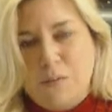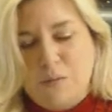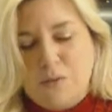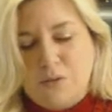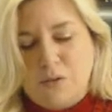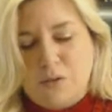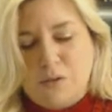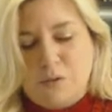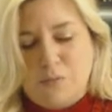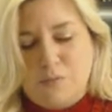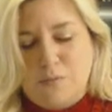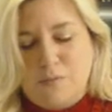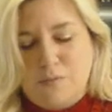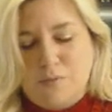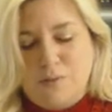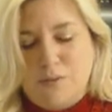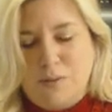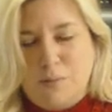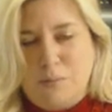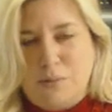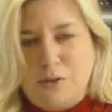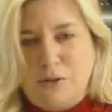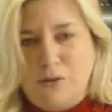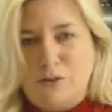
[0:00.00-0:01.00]
some of the
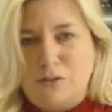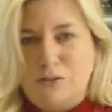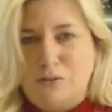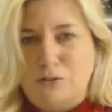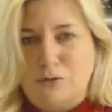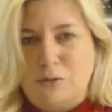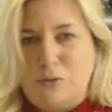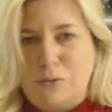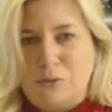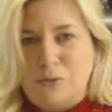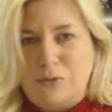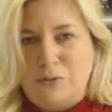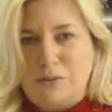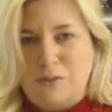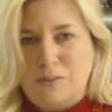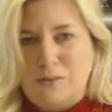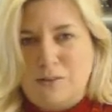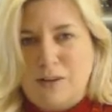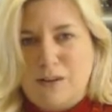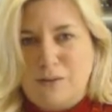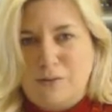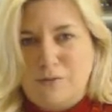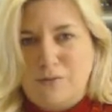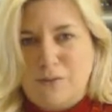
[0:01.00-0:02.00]
bigger tools
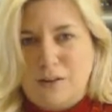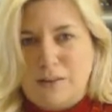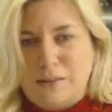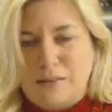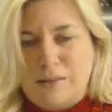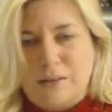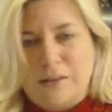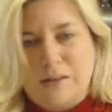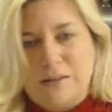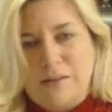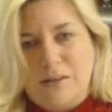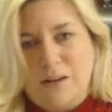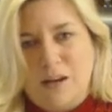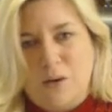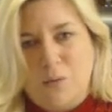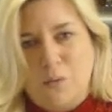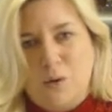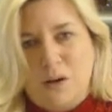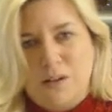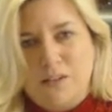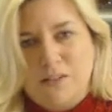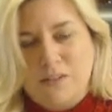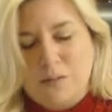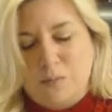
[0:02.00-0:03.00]
and fun things that I
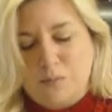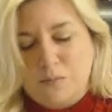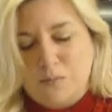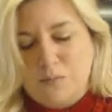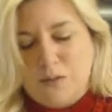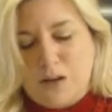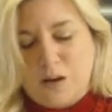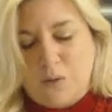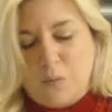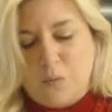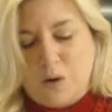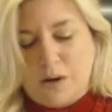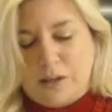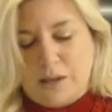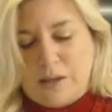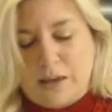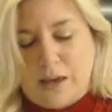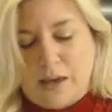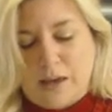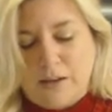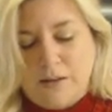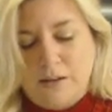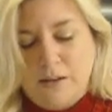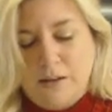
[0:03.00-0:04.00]
want to
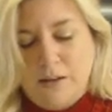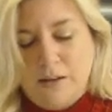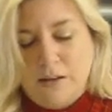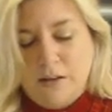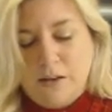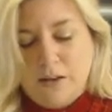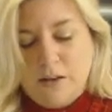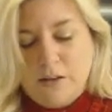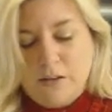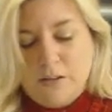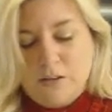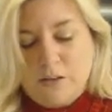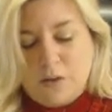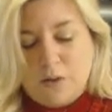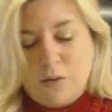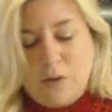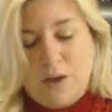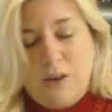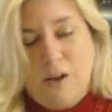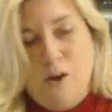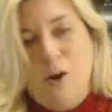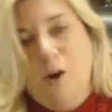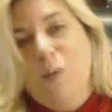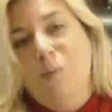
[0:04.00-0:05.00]
get. So
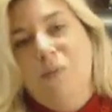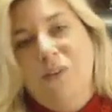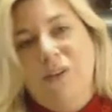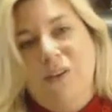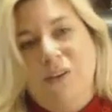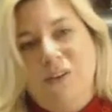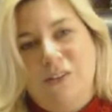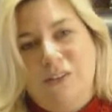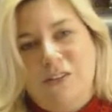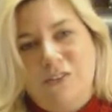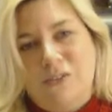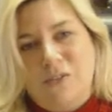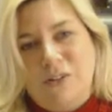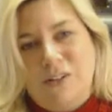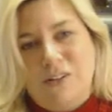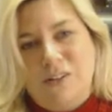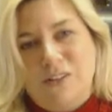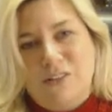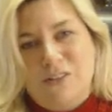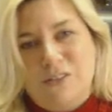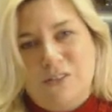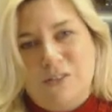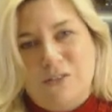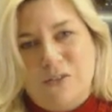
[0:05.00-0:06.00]
I hope that you enjoyed
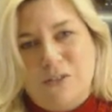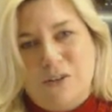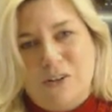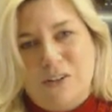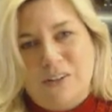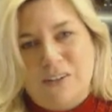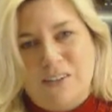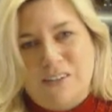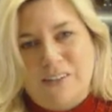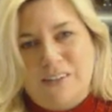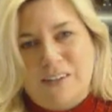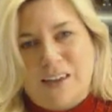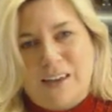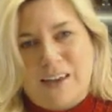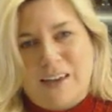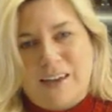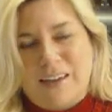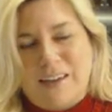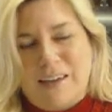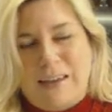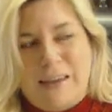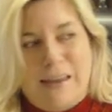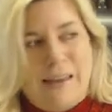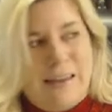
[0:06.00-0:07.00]
the tutorial
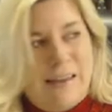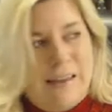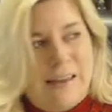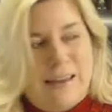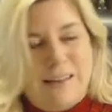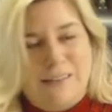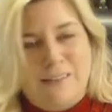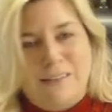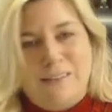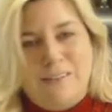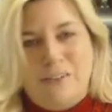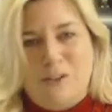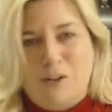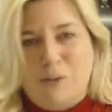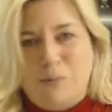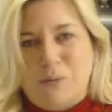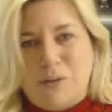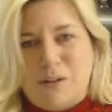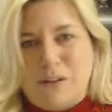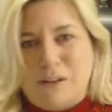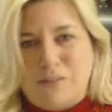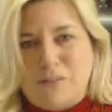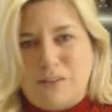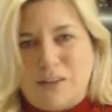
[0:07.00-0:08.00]
today and a little
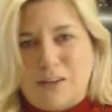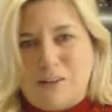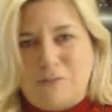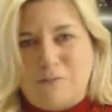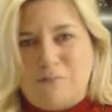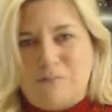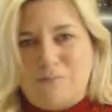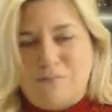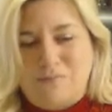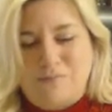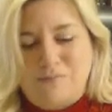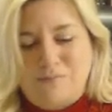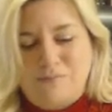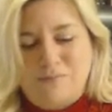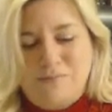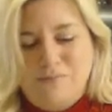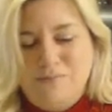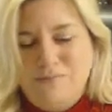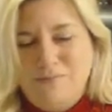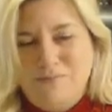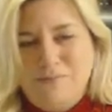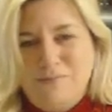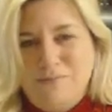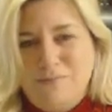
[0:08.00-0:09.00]
bit of a
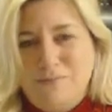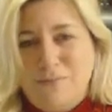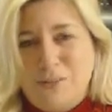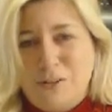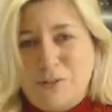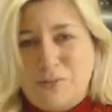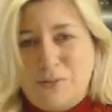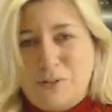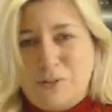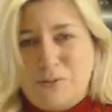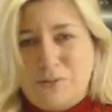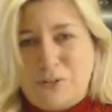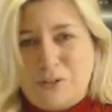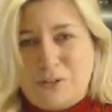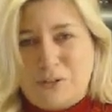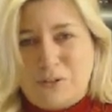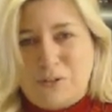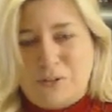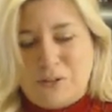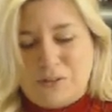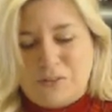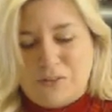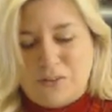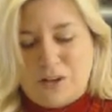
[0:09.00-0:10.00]
different
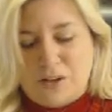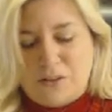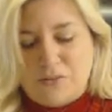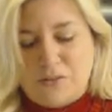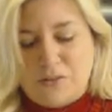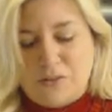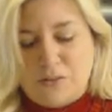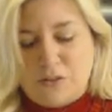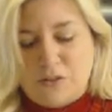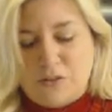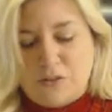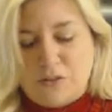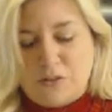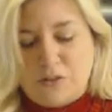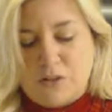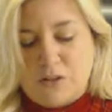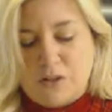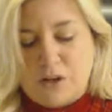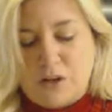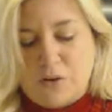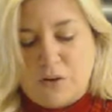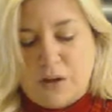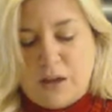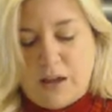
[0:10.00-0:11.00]
view of the
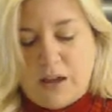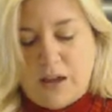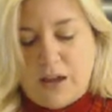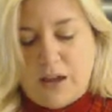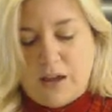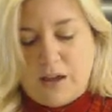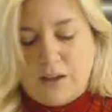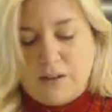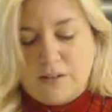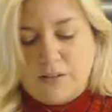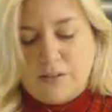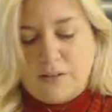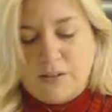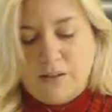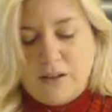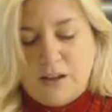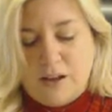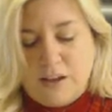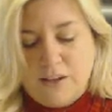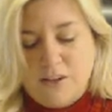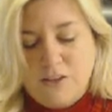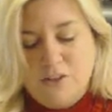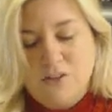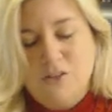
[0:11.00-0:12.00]
studio, and
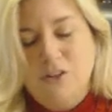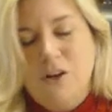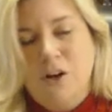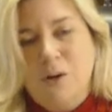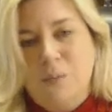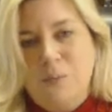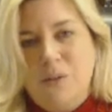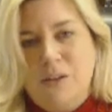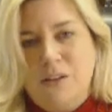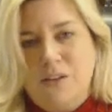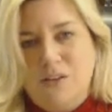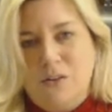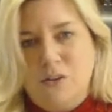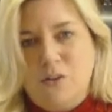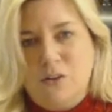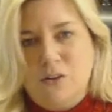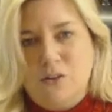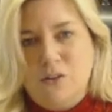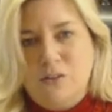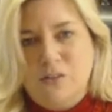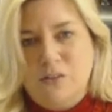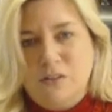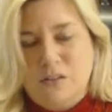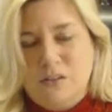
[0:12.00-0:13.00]
I sure hope that
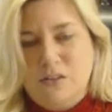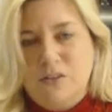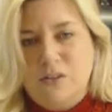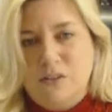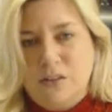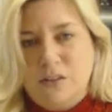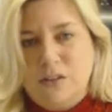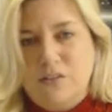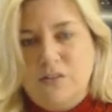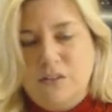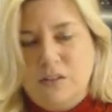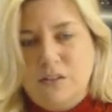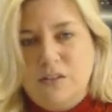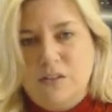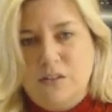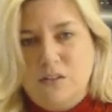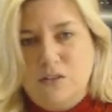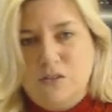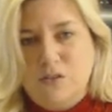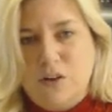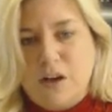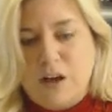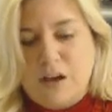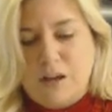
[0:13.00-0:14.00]
you'll give this a
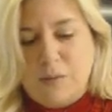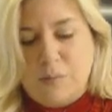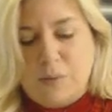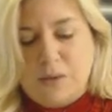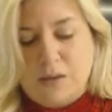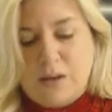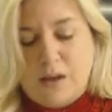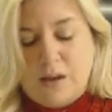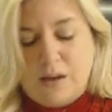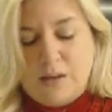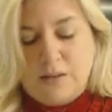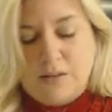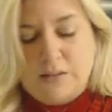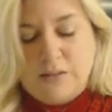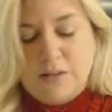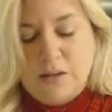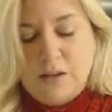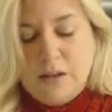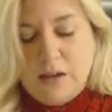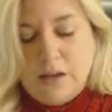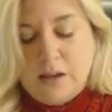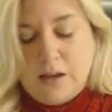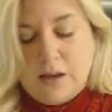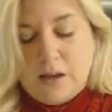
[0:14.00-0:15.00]
try, because
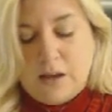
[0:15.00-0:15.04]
